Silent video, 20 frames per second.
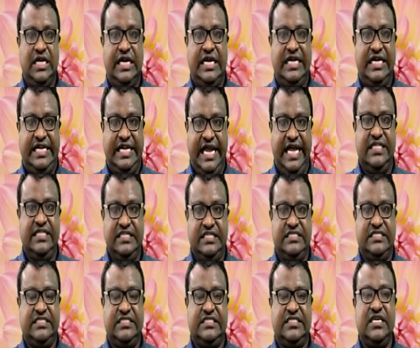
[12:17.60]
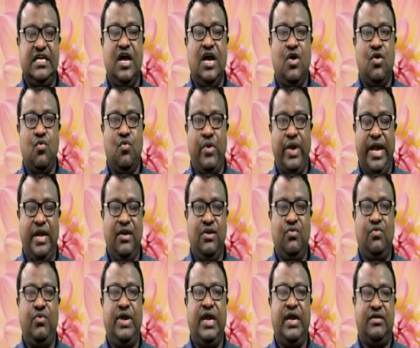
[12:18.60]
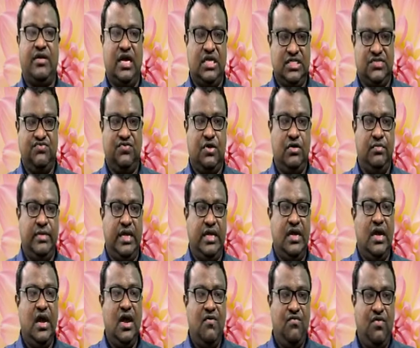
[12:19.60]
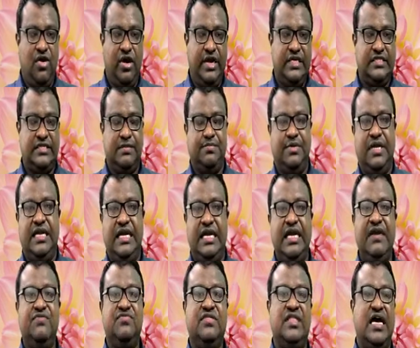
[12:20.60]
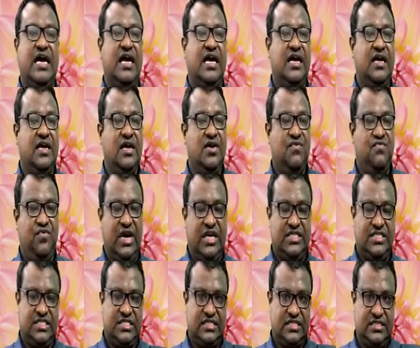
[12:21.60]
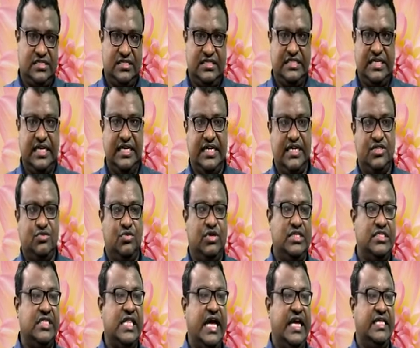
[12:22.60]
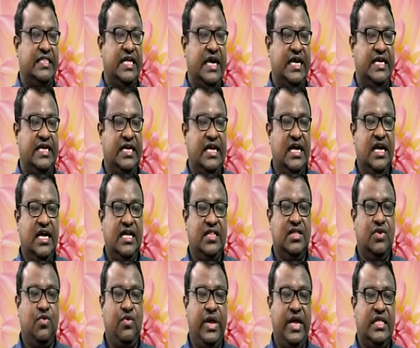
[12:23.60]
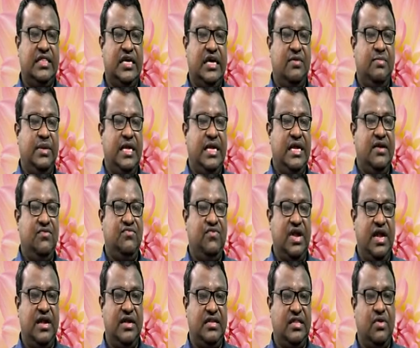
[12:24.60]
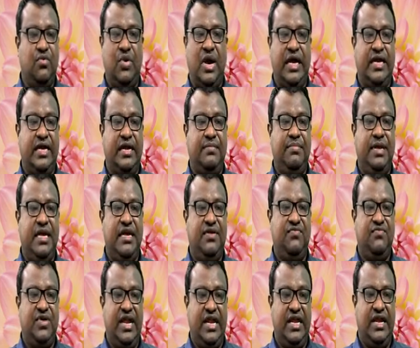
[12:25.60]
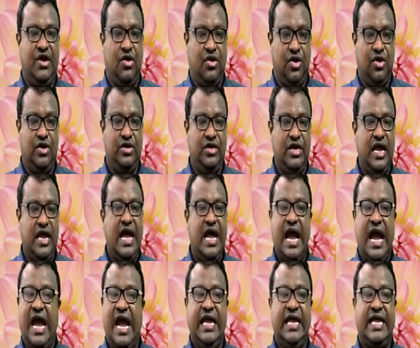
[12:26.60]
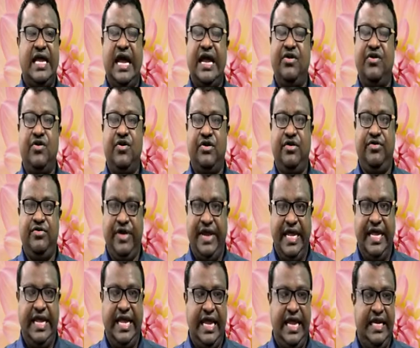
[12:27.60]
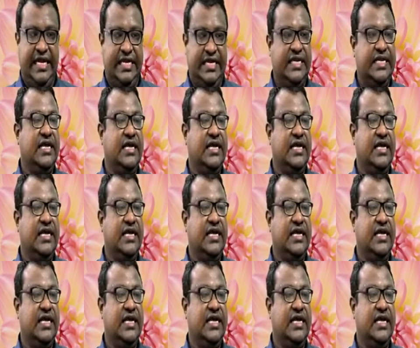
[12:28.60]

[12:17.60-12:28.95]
tense when we are transforming. For example, if the first sentence was like that, the water being very hot, I cannot drink it,